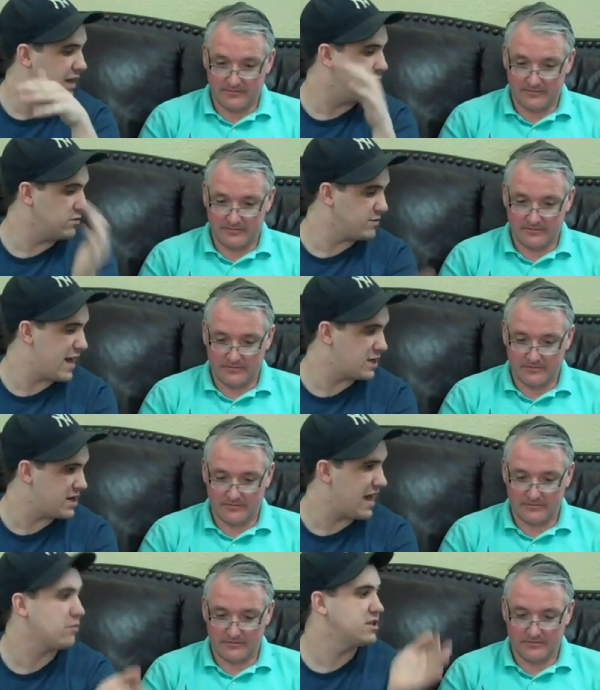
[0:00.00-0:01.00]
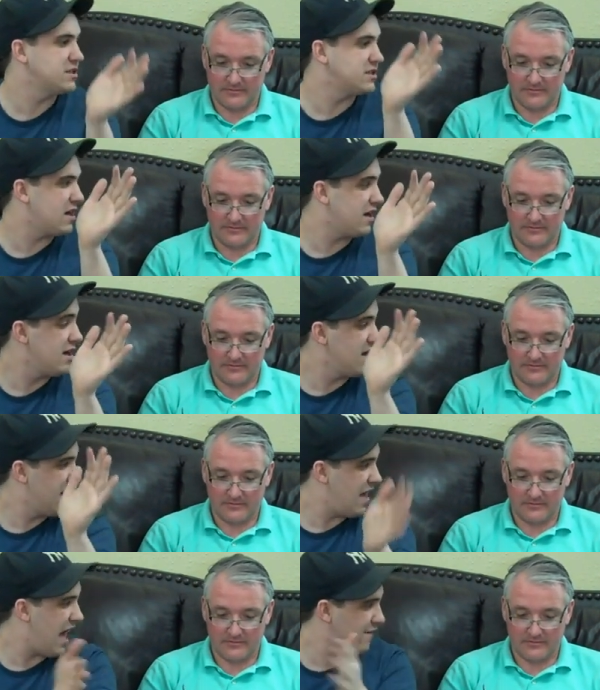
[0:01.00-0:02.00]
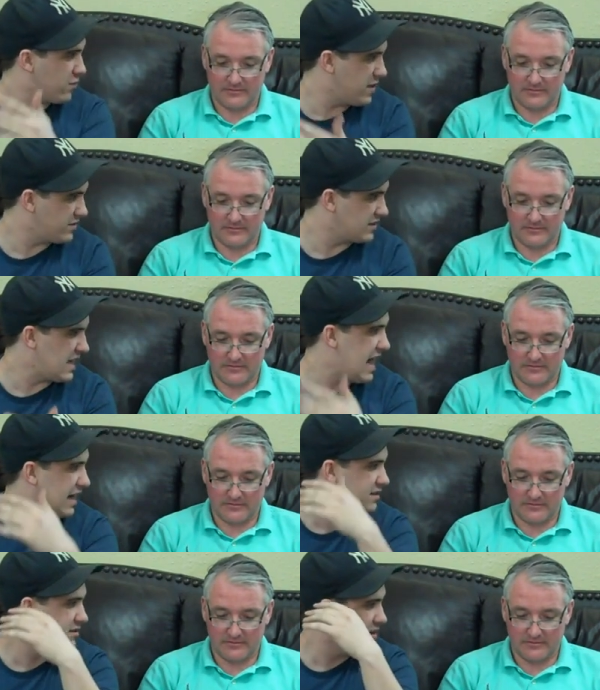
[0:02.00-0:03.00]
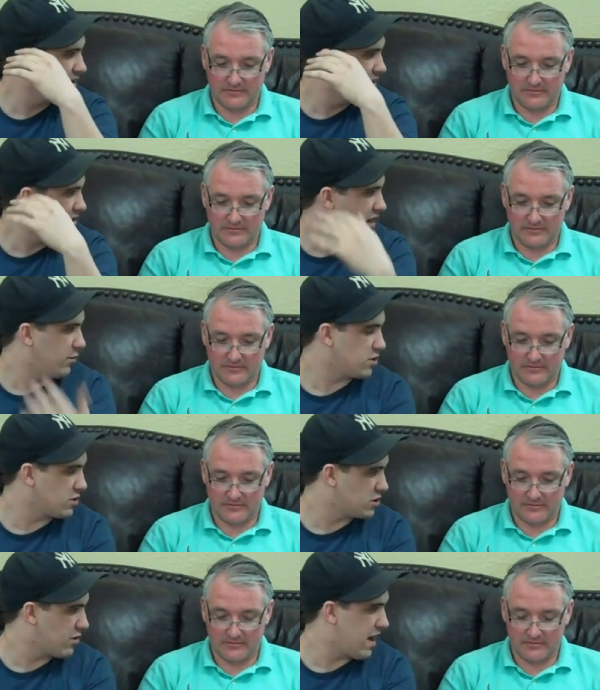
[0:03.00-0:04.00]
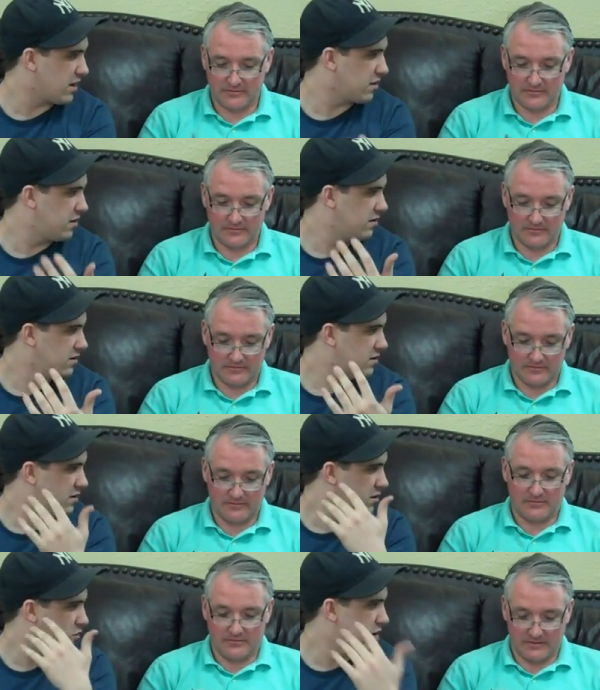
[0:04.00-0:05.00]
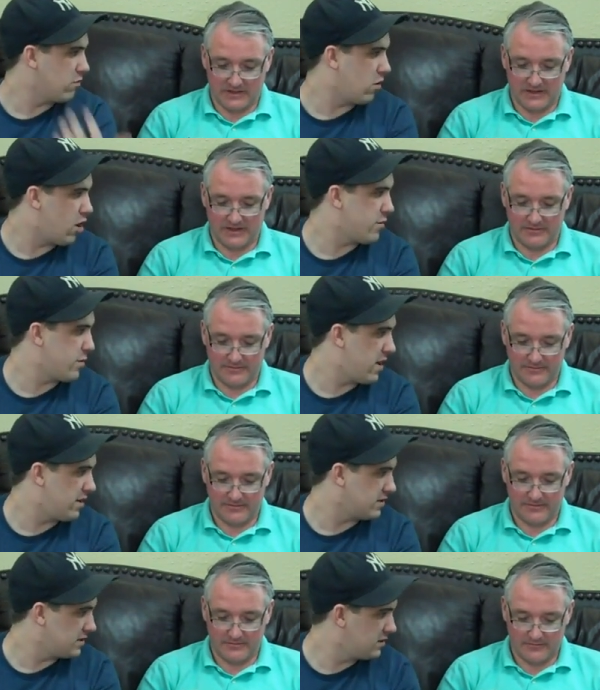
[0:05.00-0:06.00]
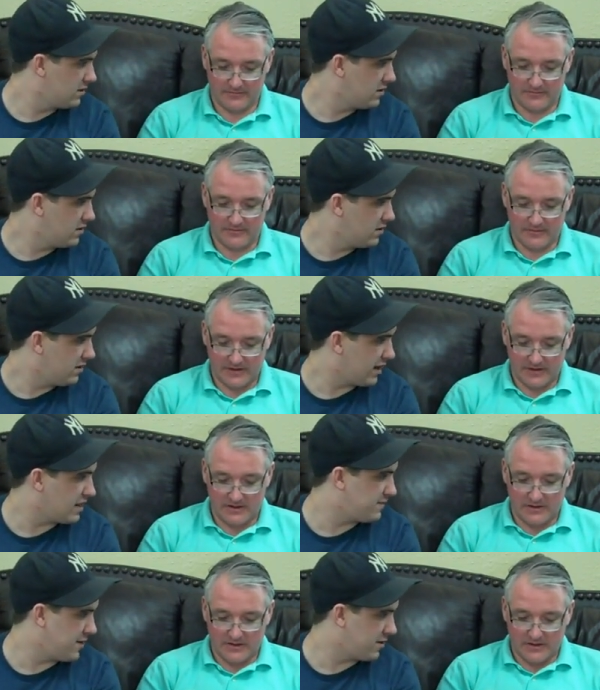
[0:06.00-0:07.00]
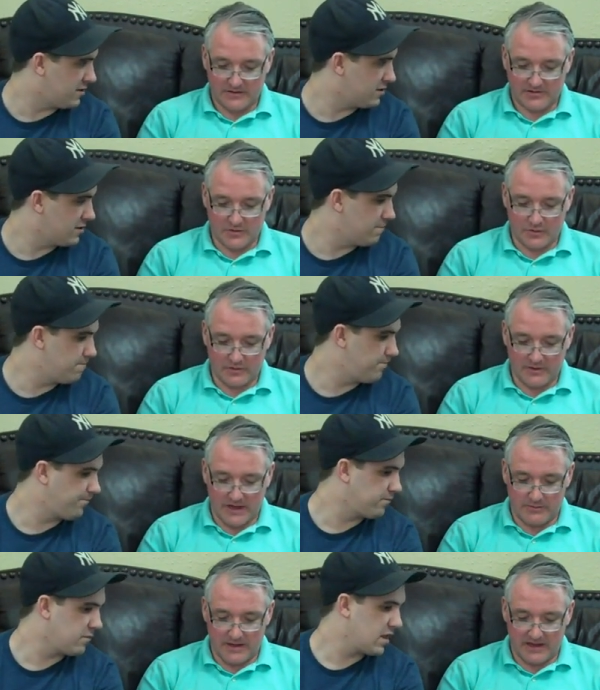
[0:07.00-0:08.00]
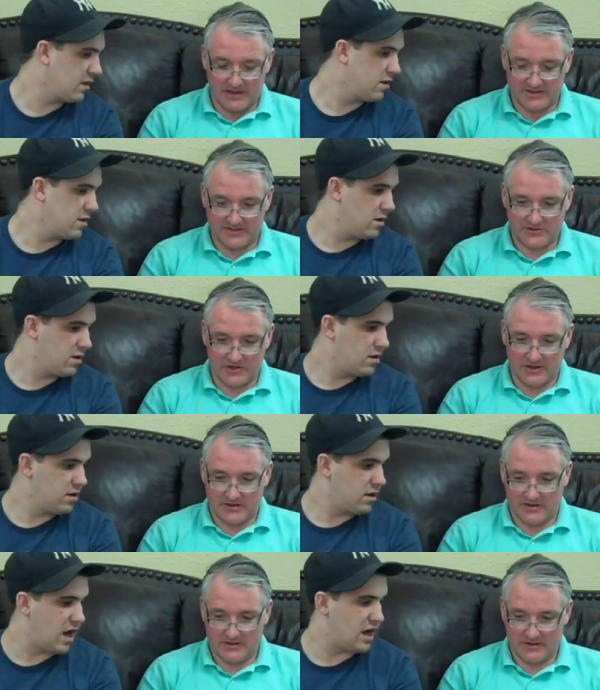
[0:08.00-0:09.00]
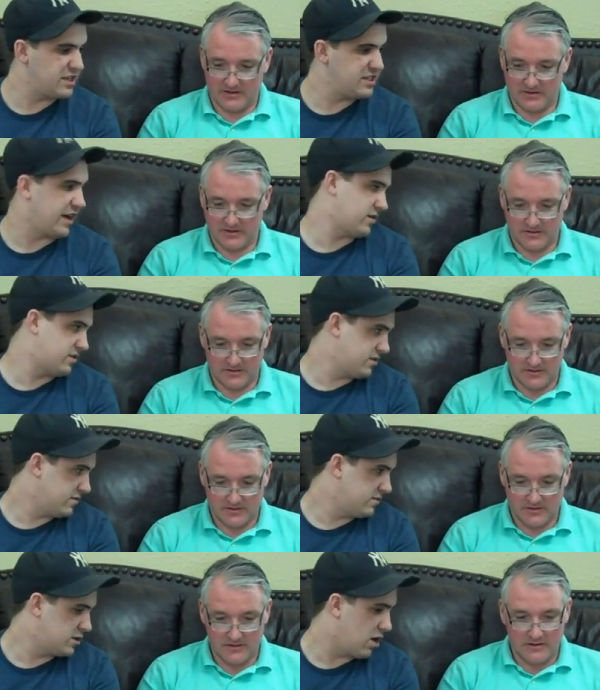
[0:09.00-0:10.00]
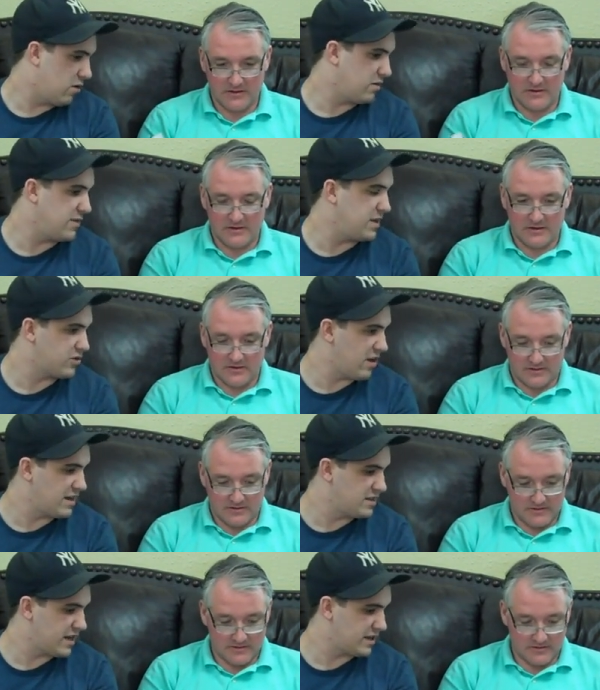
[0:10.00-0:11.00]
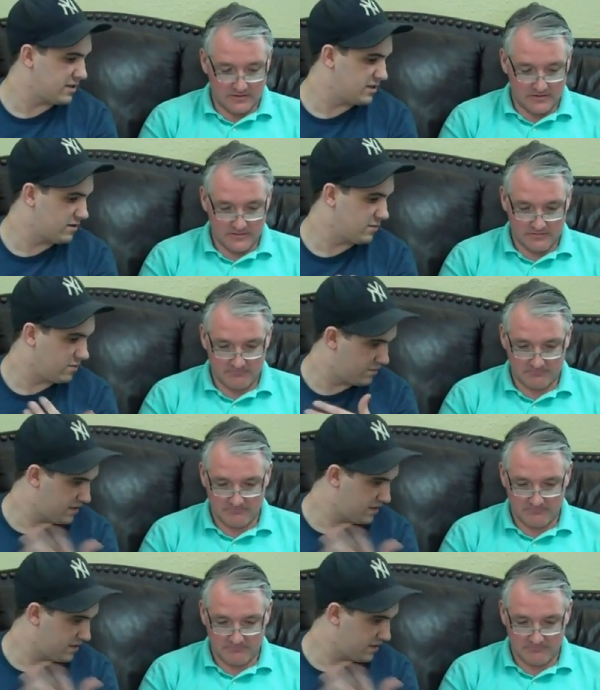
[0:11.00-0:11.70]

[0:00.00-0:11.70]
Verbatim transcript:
Speaker 1: elect to do a Smash attack, which is the half your base attacks, double your strength, re-roll armor
Speaker 2: pens against vehicles. So what would that make his strength?
Speaker 1: Uh, six. So he'd be strength six,